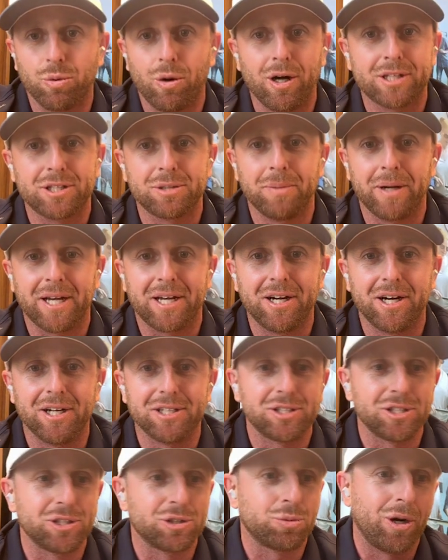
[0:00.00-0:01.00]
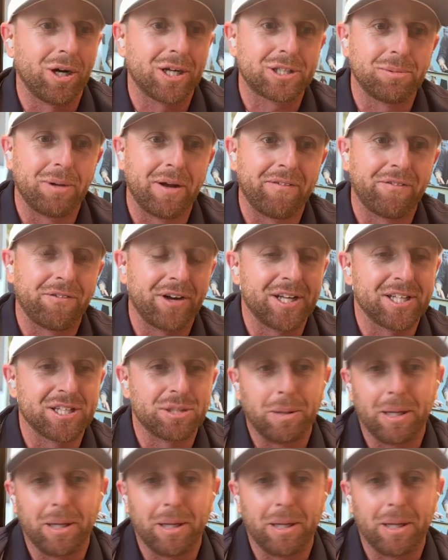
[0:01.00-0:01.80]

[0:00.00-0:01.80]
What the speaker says: walk to my cousins, walk to my friends,